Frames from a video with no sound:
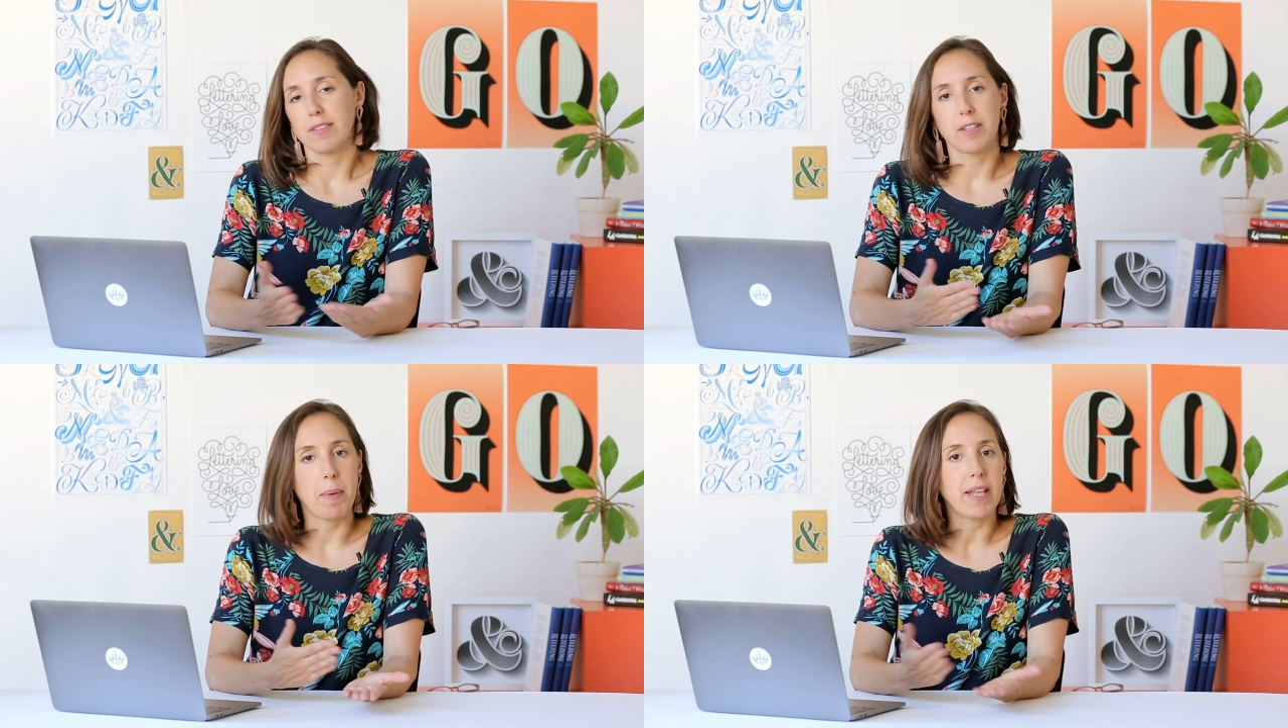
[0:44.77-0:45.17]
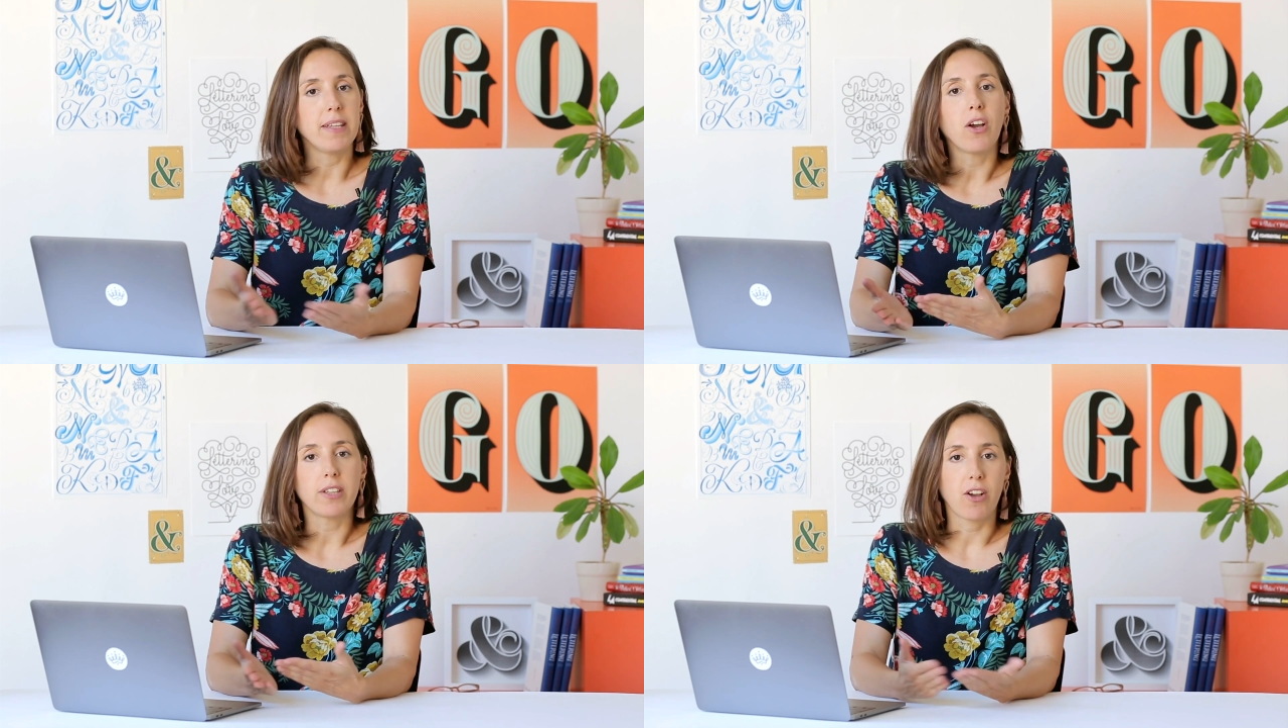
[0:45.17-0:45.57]

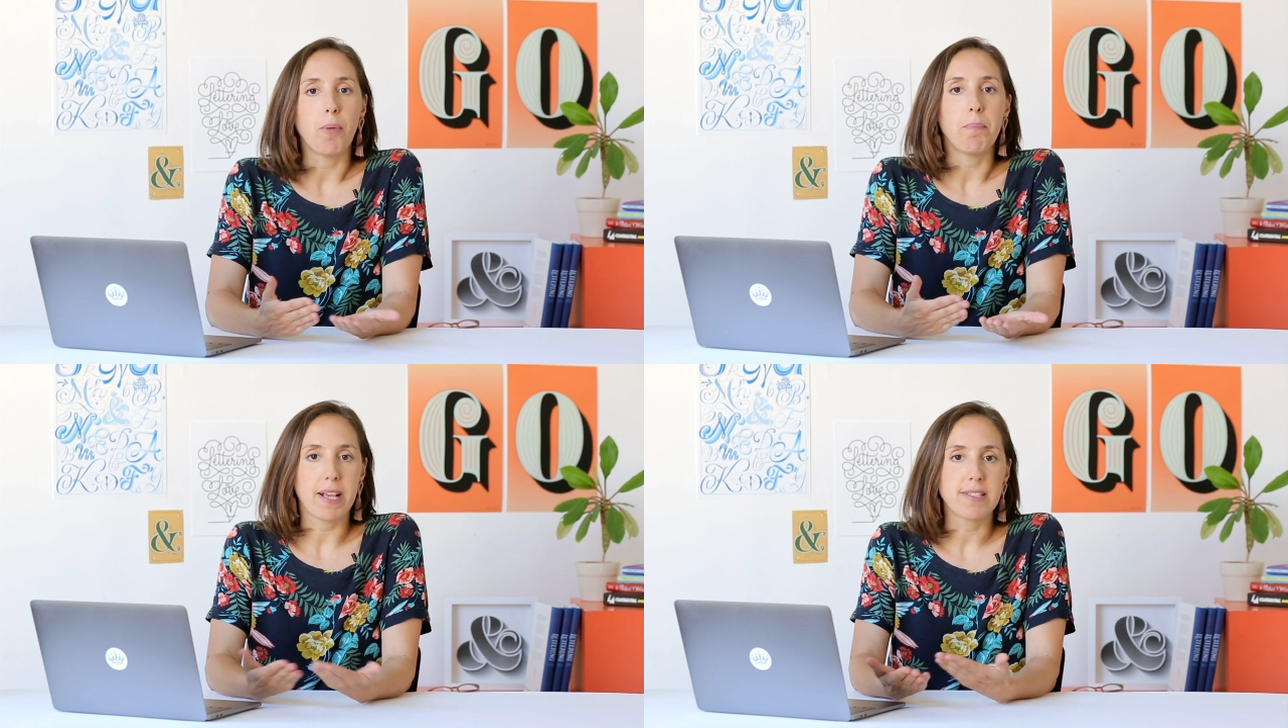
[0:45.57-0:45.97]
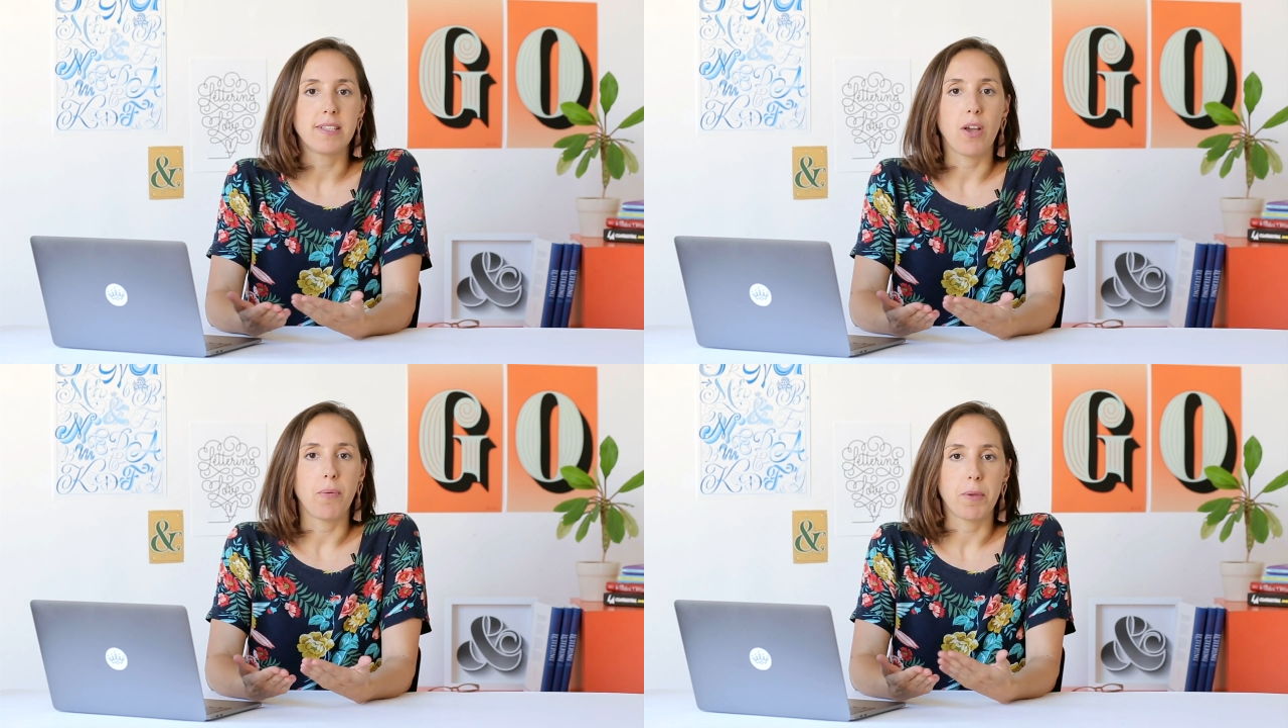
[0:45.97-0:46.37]
depending on the
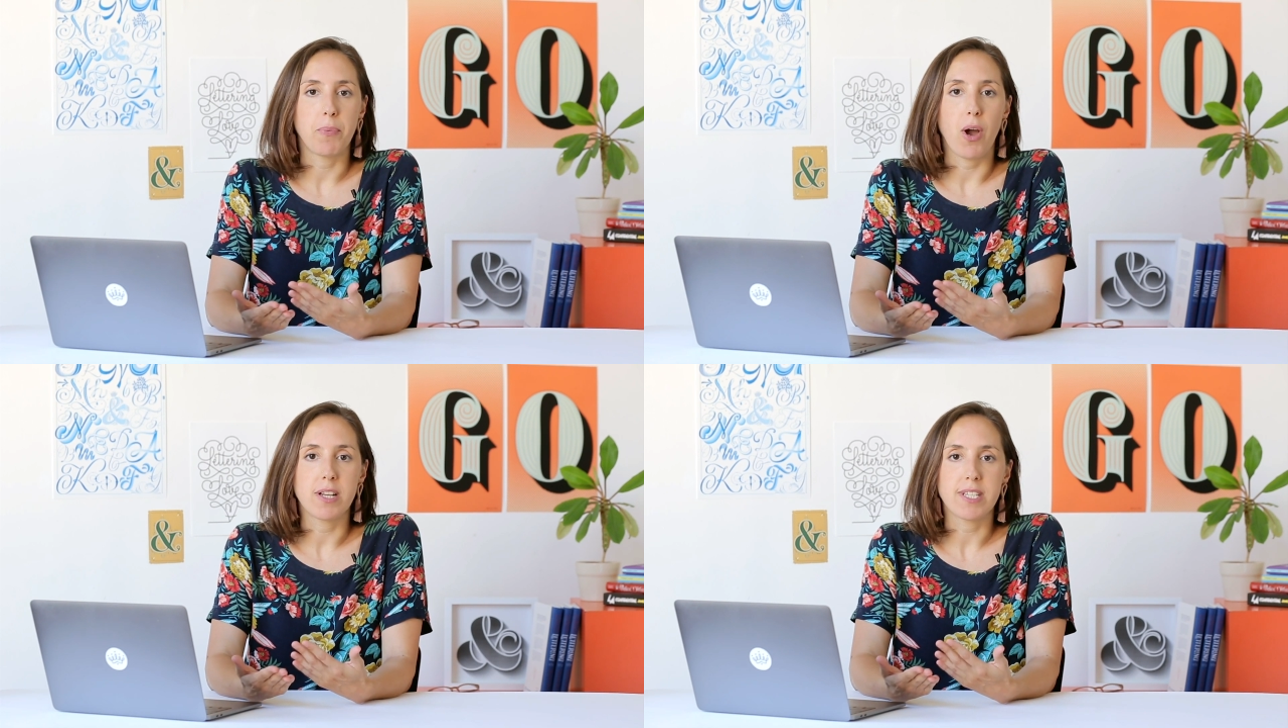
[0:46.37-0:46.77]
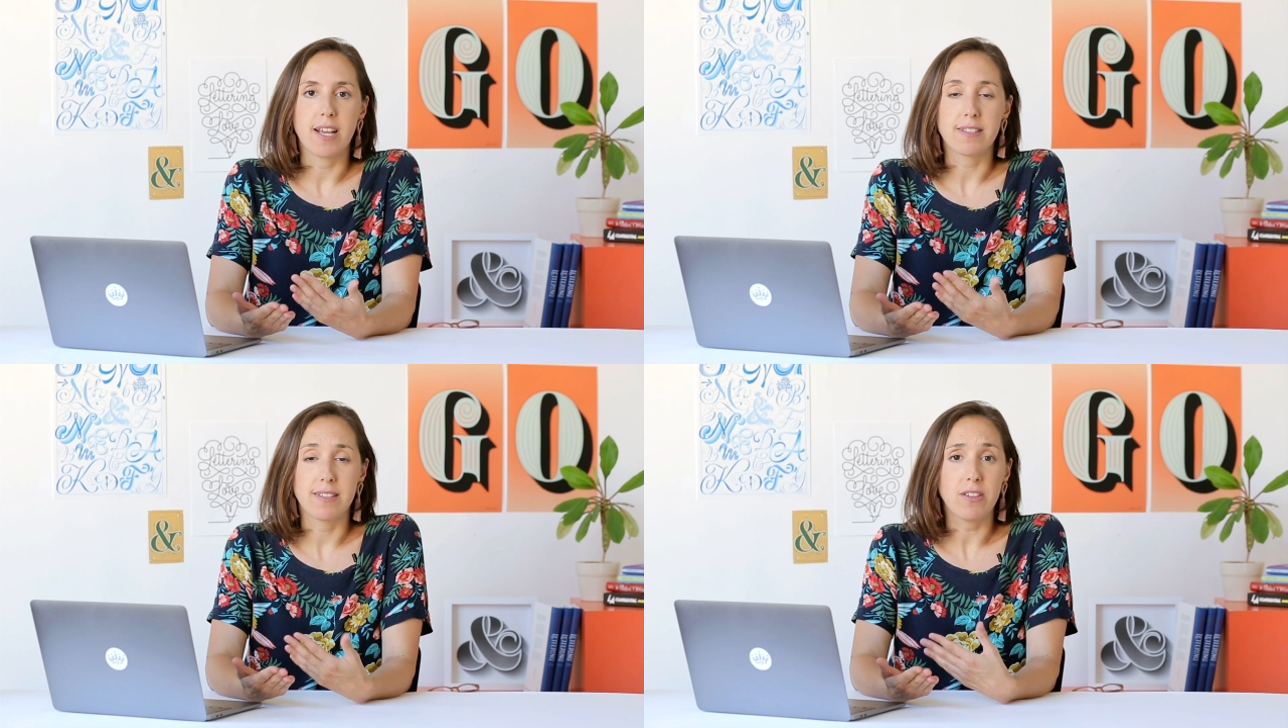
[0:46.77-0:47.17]
complexity of the
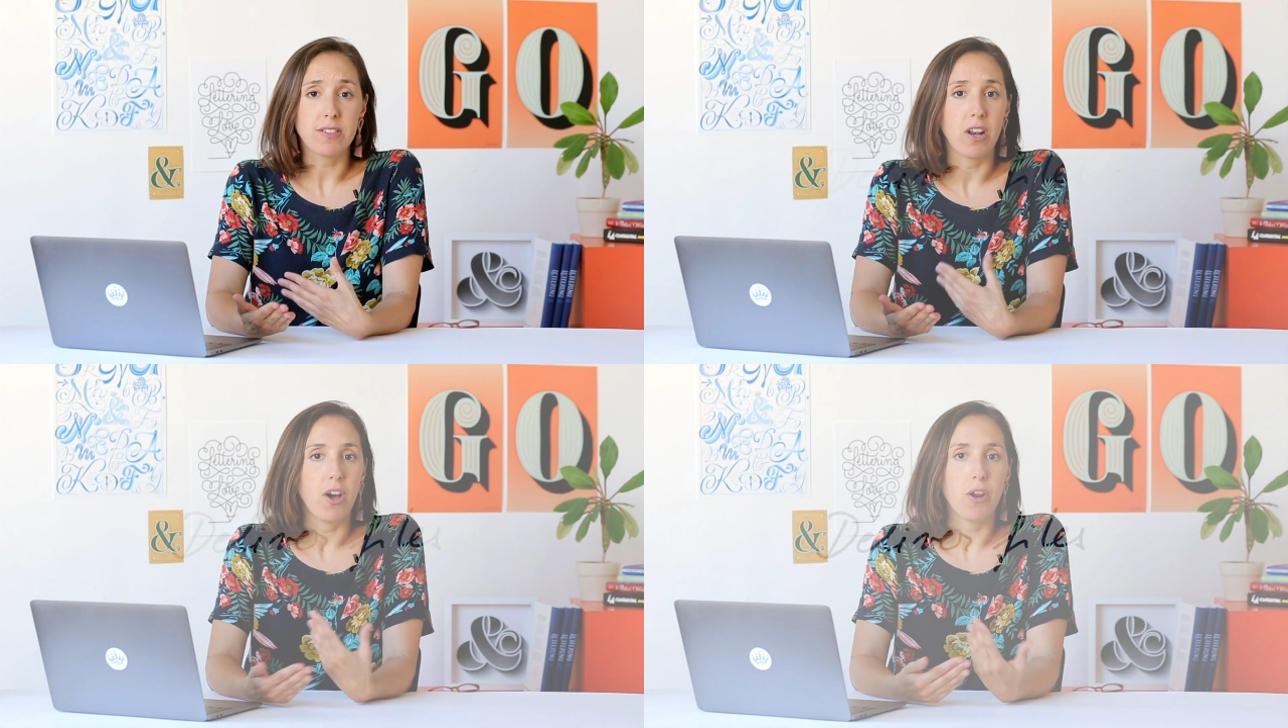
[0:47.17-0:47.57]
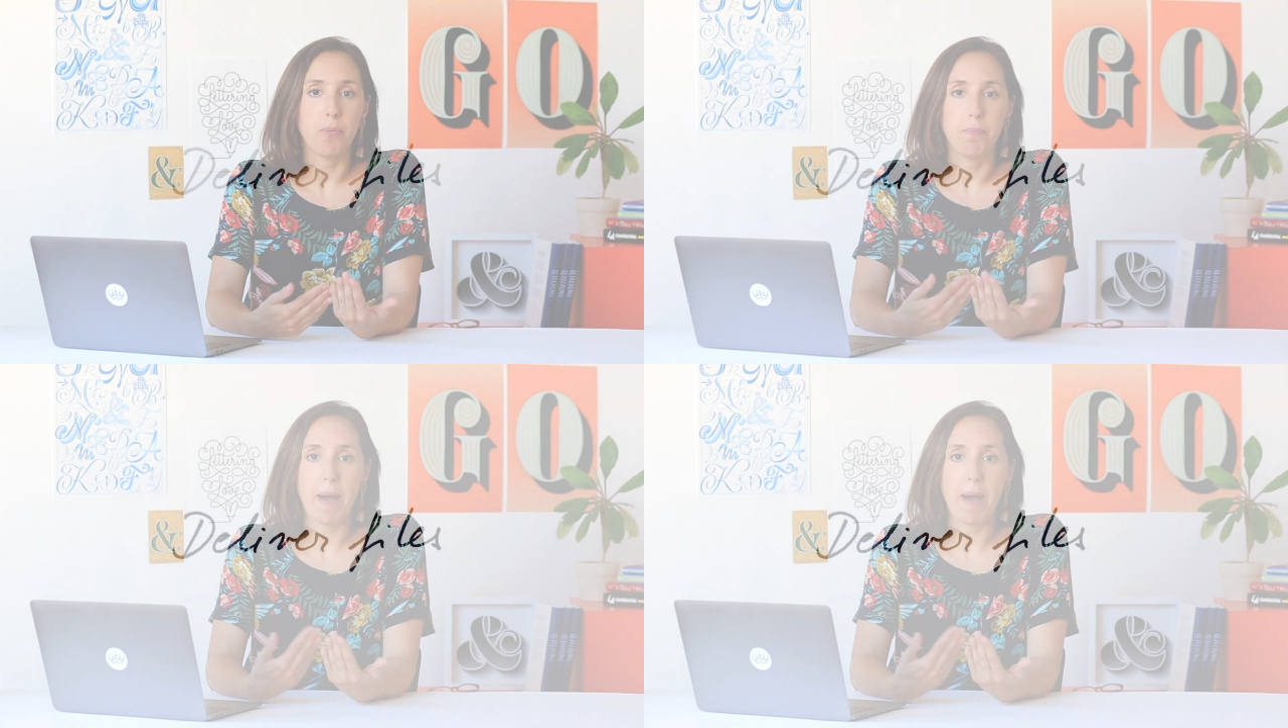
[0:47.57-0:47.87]
projects, there is a lot of